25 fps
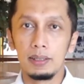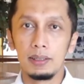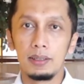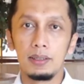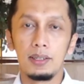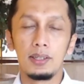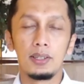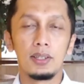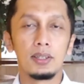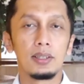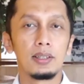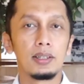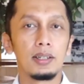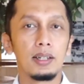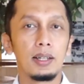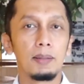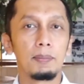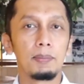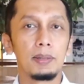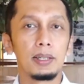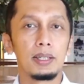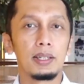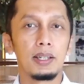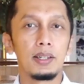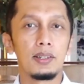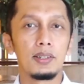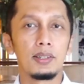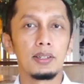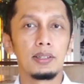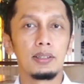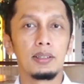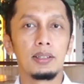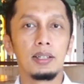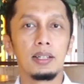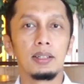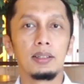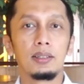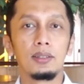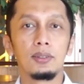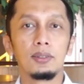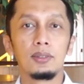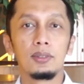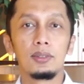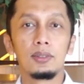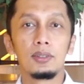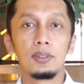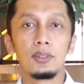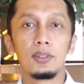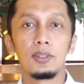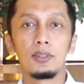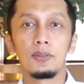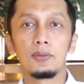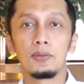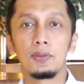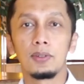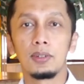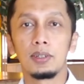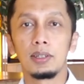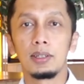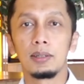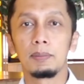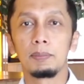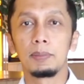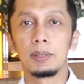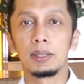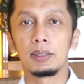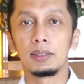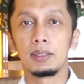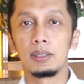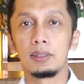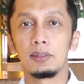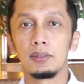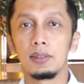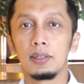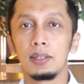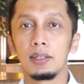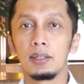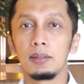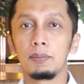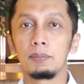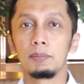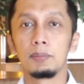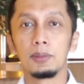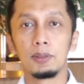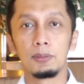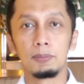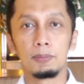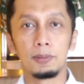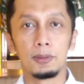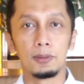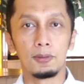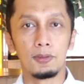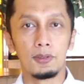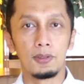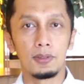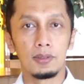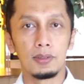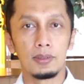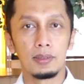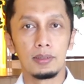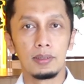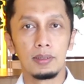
a digital application that you use for a particular purpose.